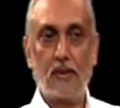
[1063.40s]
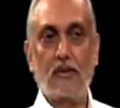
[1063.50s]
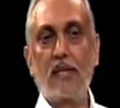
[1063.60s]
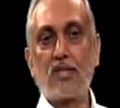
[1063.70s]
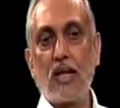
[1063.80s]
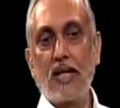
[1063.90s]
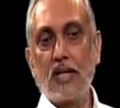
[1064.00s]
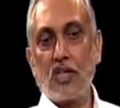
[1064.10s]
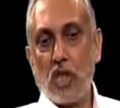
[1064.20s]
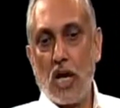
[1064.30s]
It's
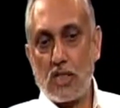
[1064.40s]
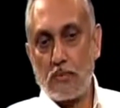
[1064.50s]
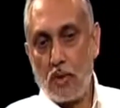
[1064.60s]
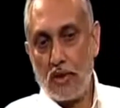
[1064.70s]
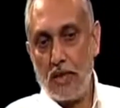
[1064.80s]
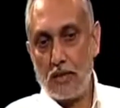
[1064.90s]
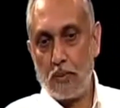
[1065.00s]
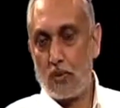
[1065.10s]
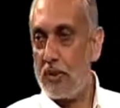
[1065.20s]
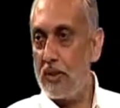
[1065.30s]
like a charged body is
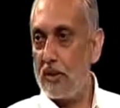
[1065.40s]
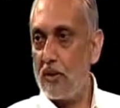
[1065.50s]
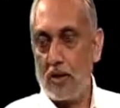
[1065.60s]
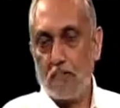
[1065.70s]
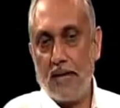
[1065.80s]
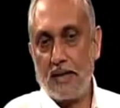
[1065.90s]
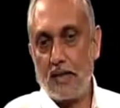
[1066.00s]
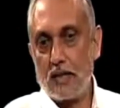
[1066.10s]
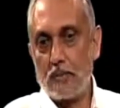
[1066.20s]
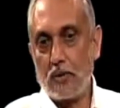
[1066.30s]
put near, or a
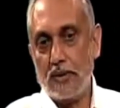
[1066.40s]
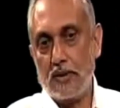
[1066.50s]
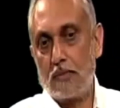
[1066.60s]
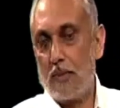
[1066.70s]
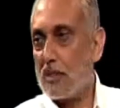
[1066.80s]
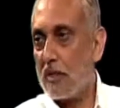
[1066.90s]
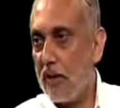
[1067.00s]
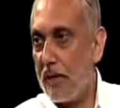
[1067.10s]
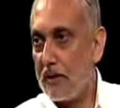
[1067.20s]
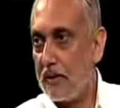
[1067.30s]
magnet is put near a piece
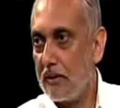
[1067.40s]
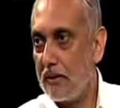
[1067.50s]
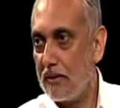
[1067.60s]
of iron.